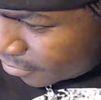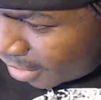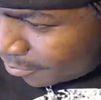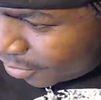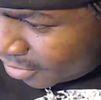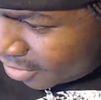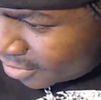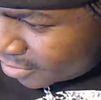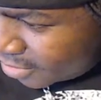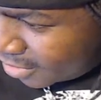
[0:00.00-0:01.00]
I put
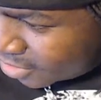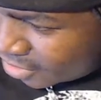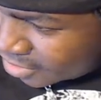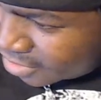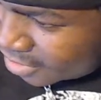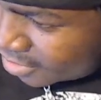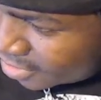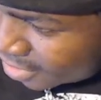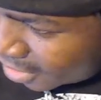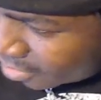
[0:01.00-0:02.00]
it and took
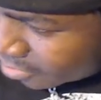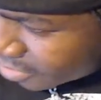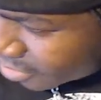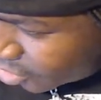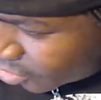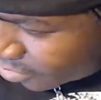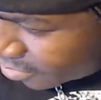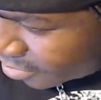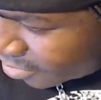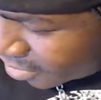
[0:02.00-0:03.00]
out the tr-
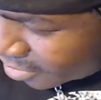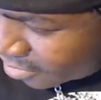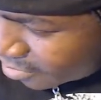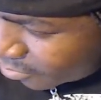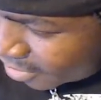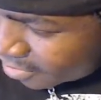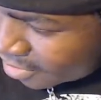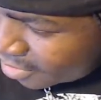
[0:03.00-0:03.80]
and wait.